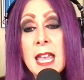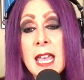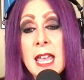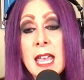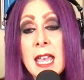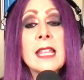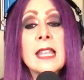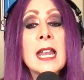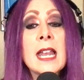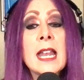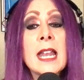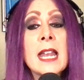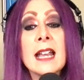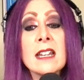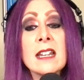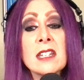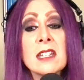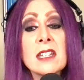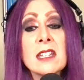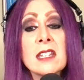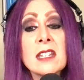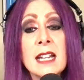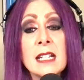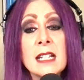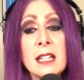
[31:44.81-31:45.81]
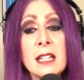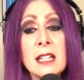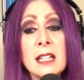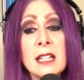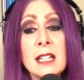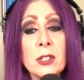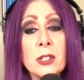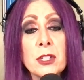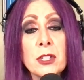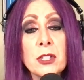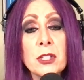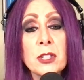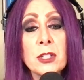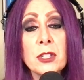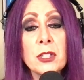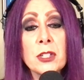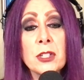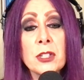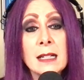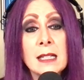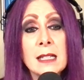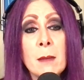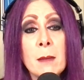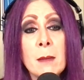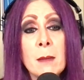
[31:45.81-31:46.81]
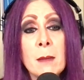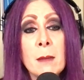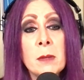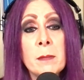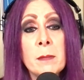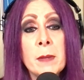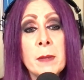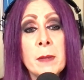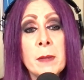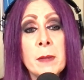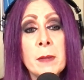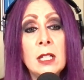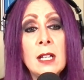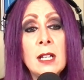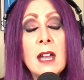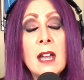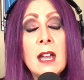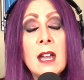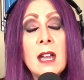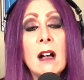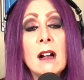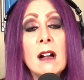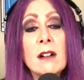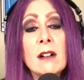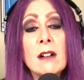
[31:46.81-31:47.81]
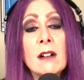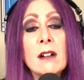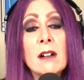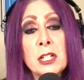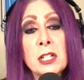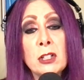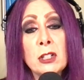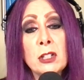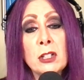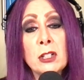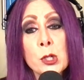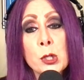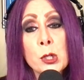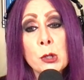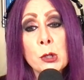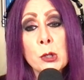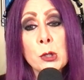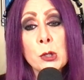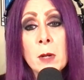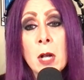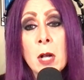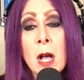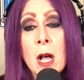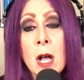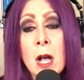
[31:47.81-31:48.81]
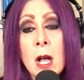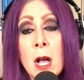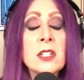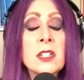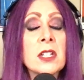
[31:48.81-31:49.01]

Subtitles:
And then Ice Nine Kills, smack dab in the middle of Silver Scream Con,